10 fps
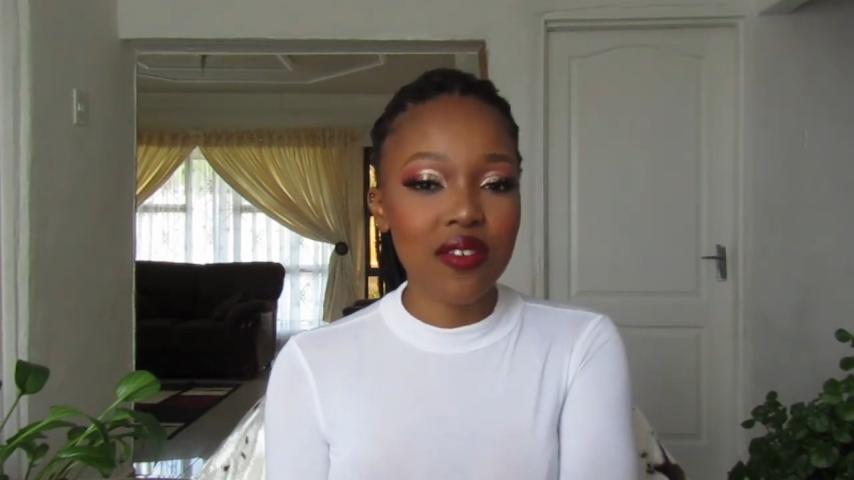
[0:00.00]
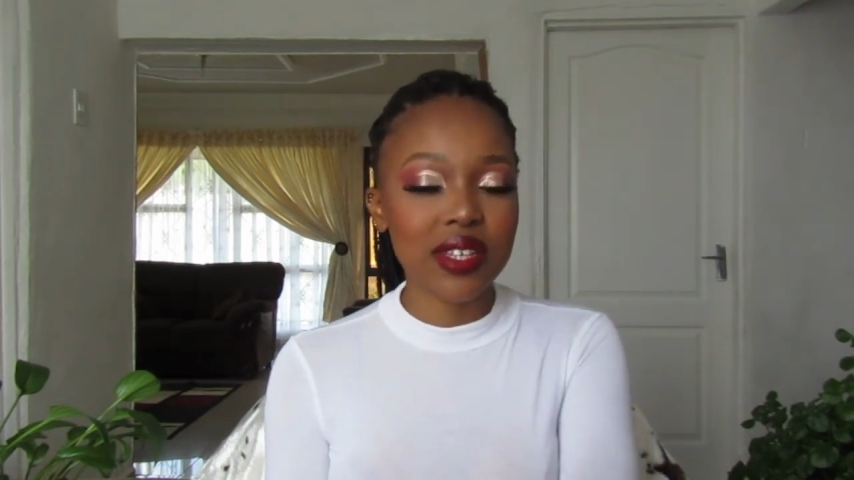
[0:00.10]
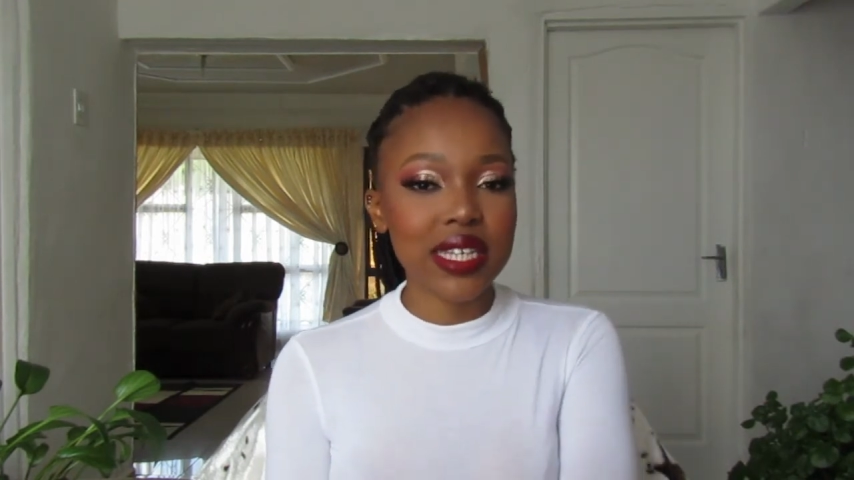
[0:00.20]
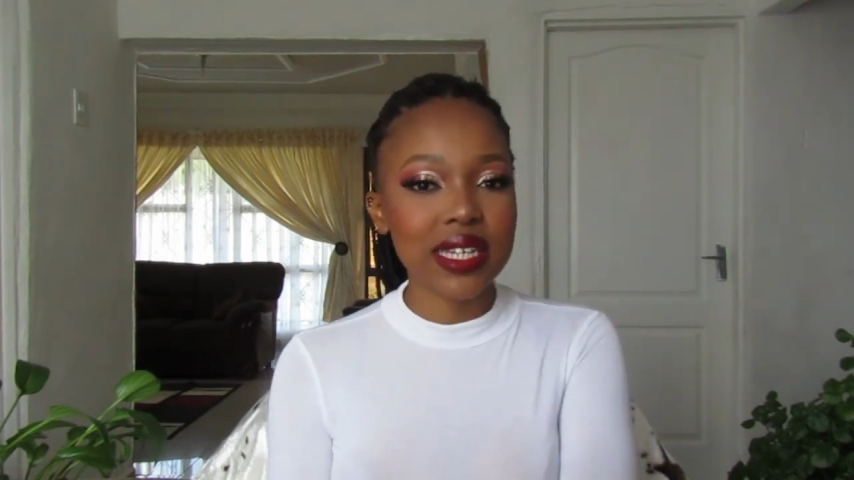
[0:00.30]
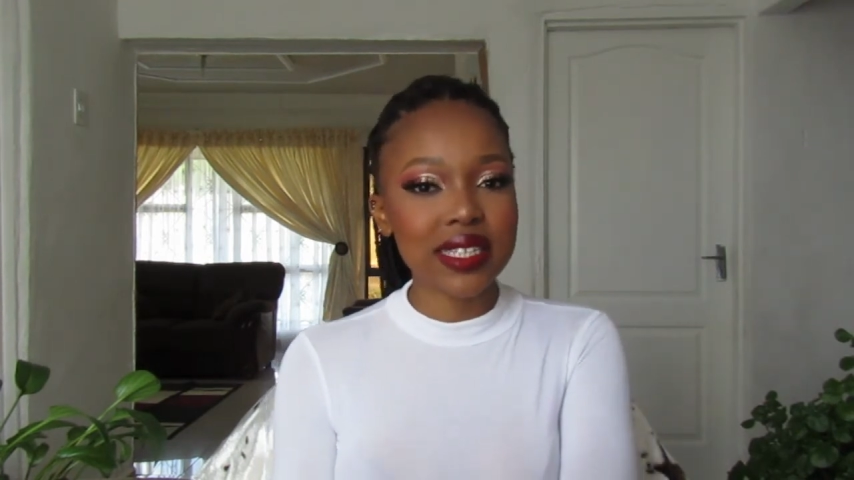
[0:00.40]
every
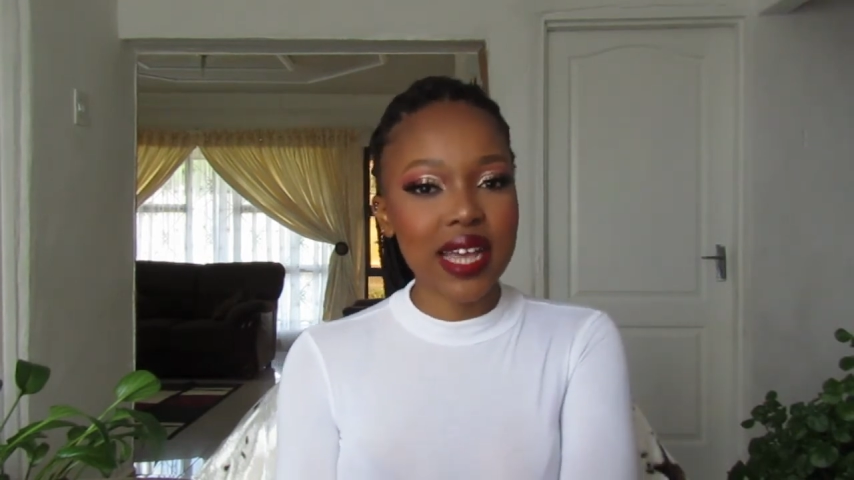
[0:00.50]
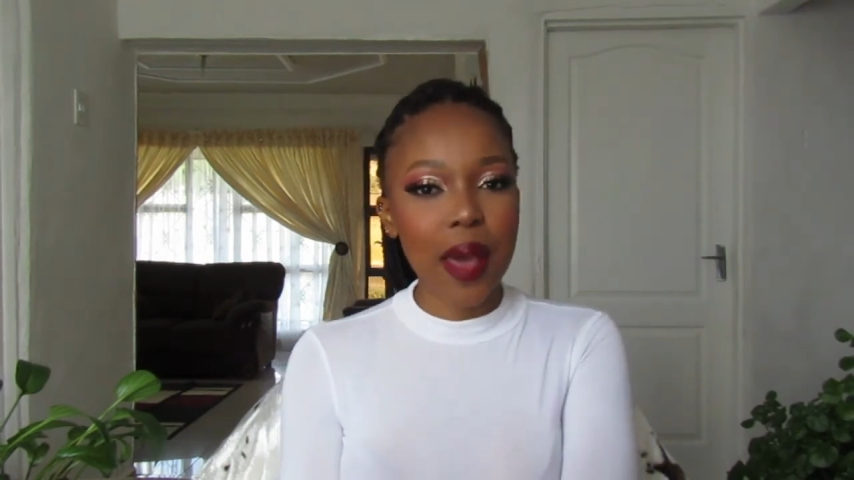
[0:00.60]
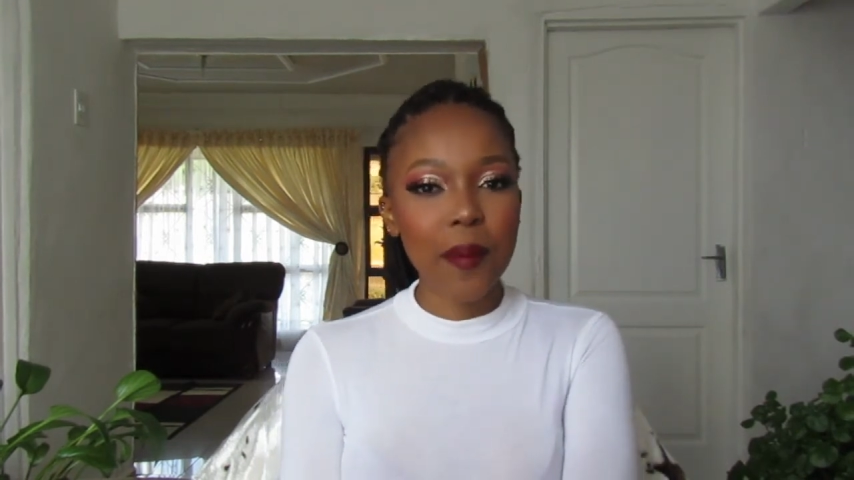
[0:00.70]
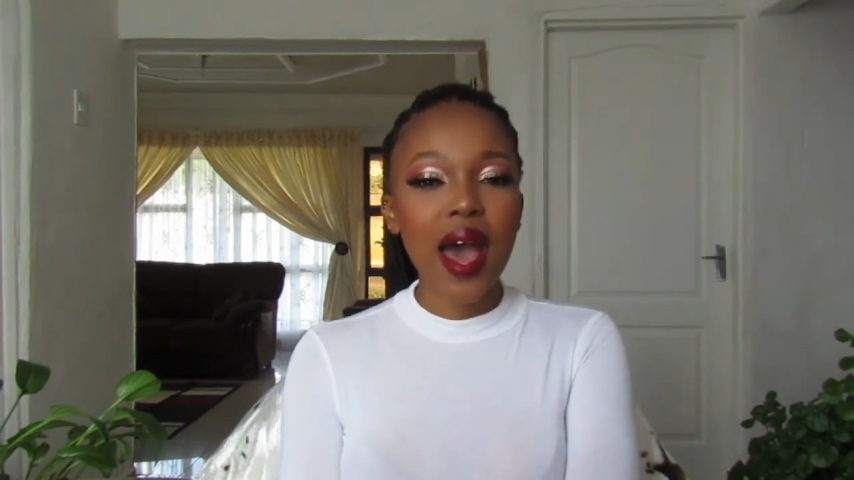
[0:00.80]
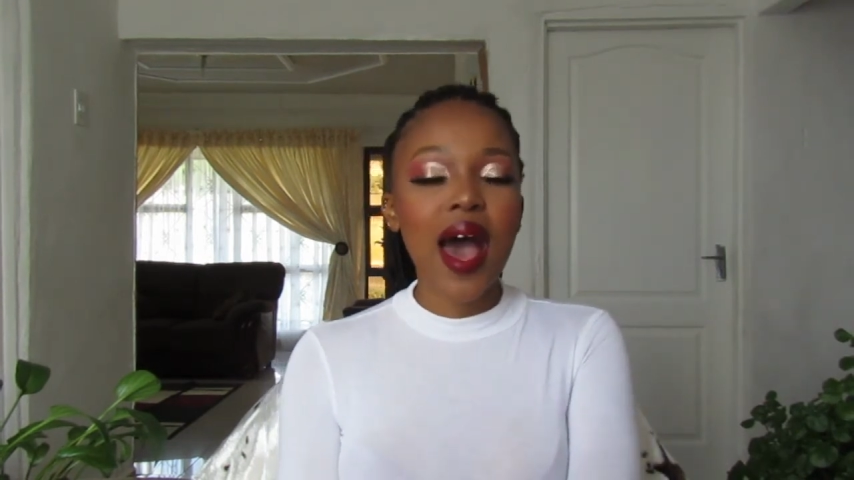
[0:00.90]
single
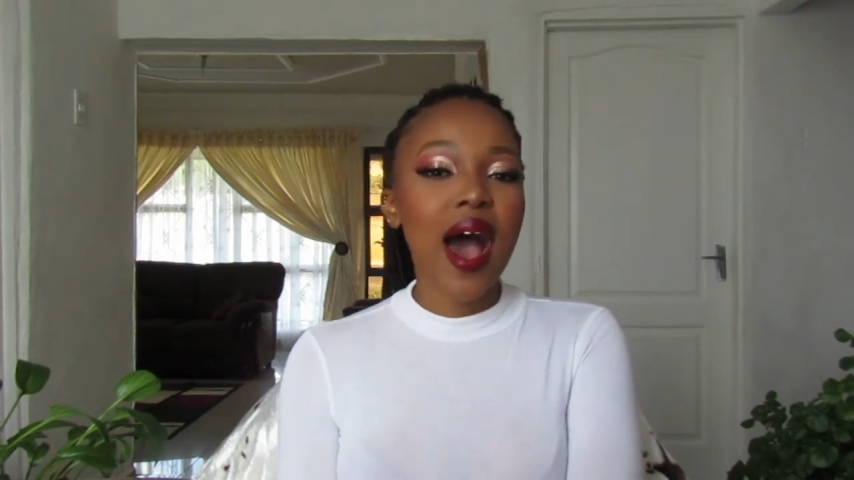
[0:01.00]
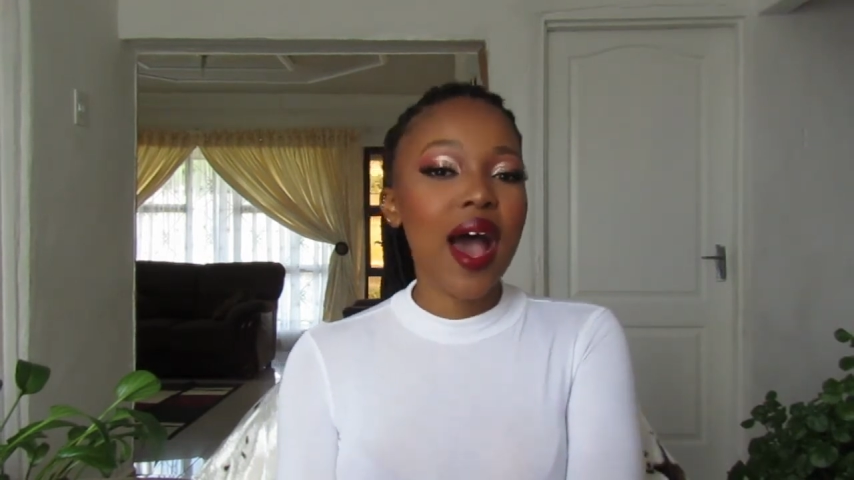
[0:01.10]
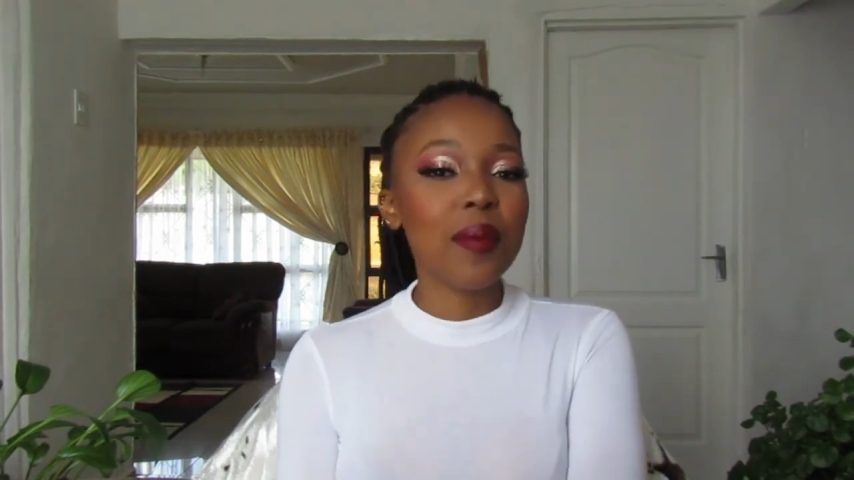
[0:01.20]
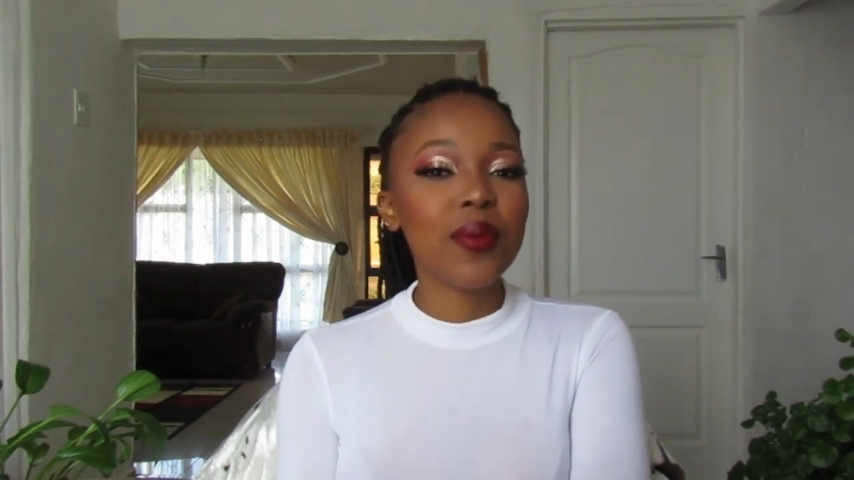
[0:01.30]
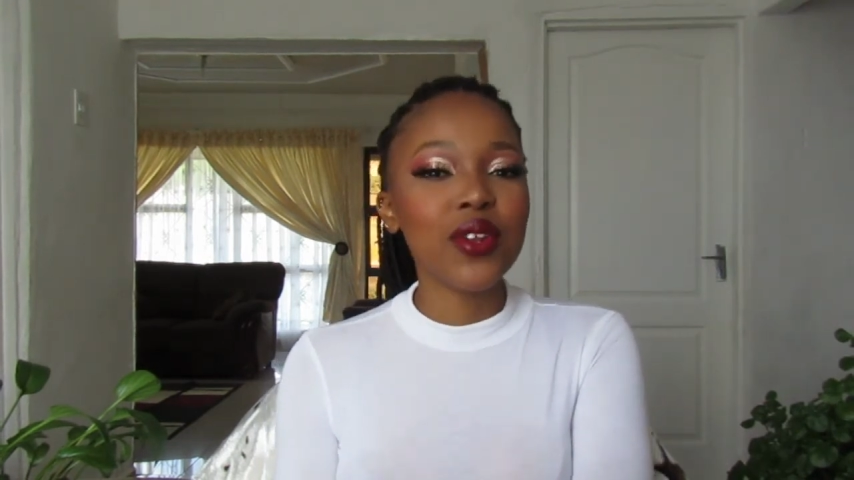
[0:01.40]
time
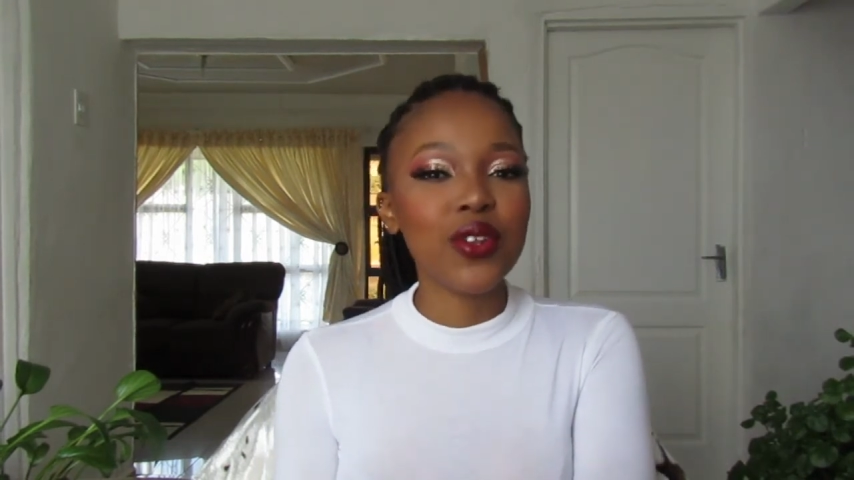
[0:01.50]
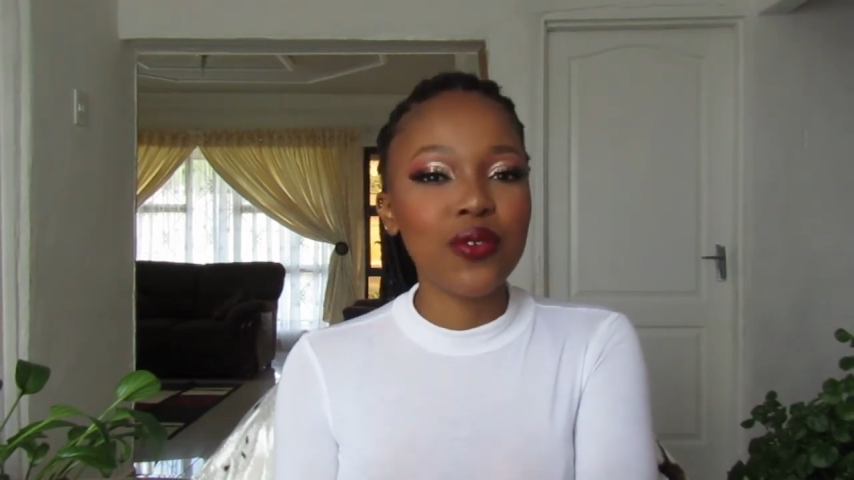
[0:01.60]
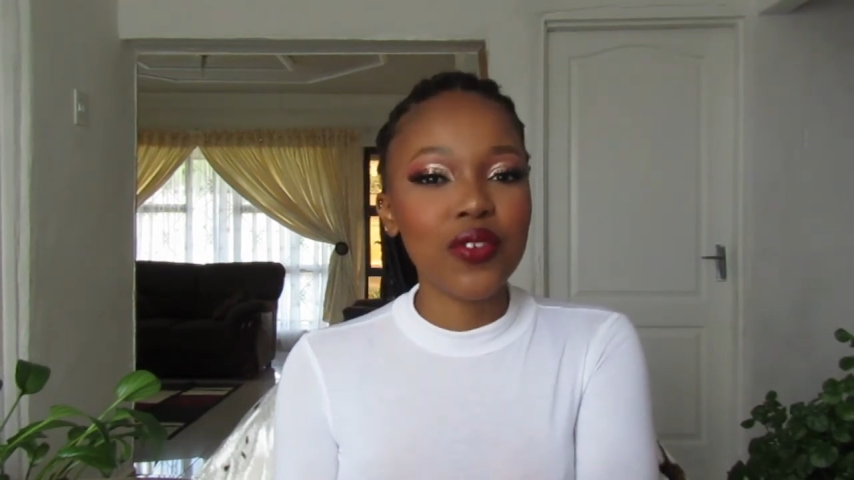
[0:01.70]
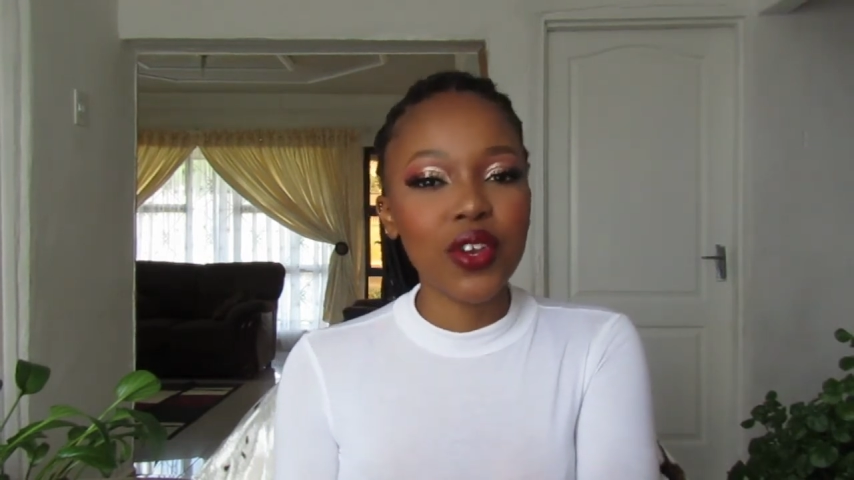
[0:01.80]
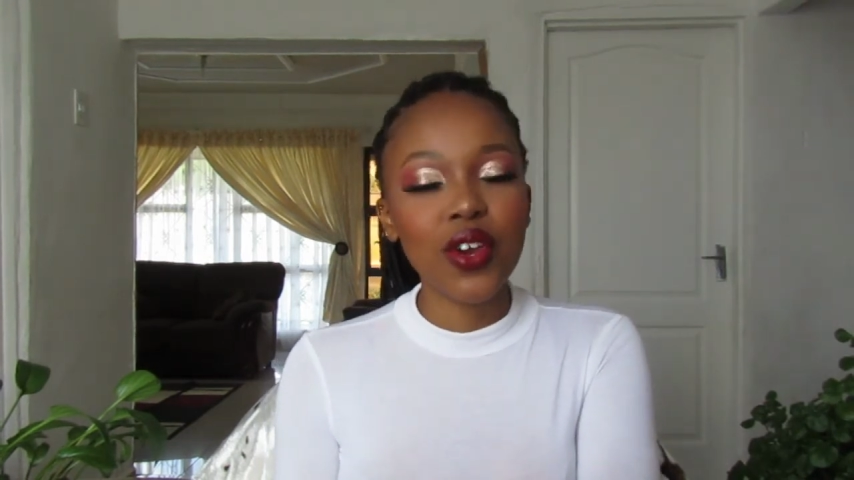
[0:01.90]
I upload a new
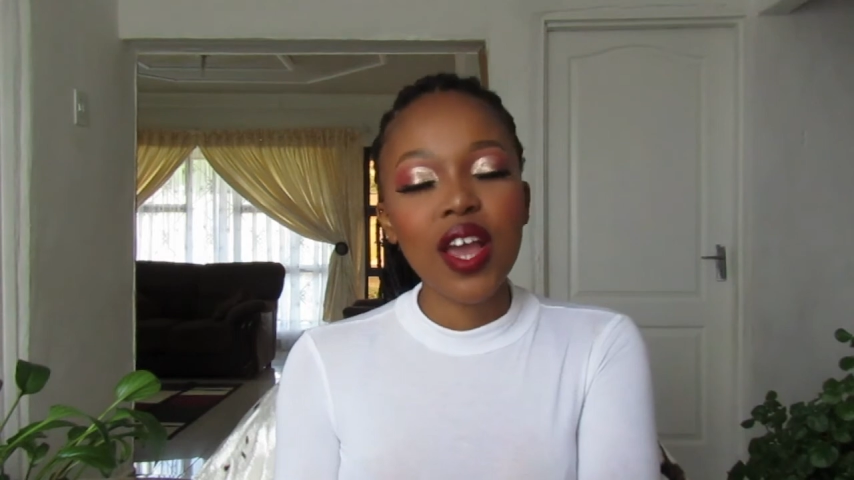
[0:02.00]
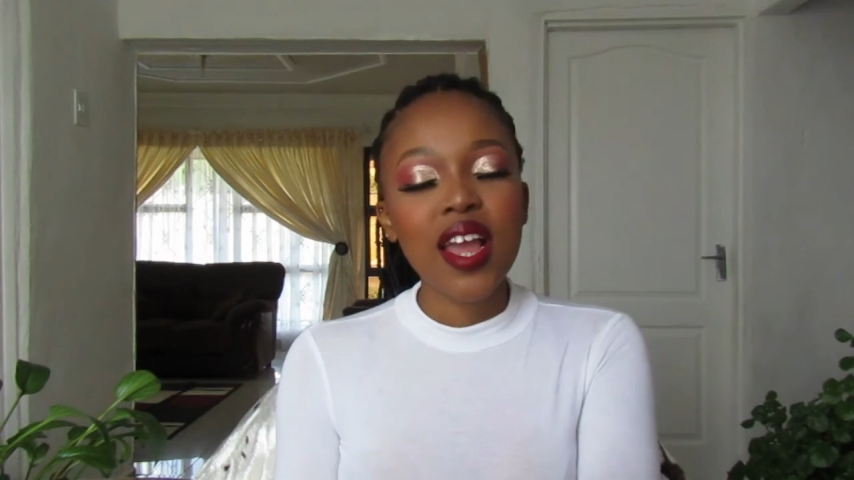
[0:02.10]
video.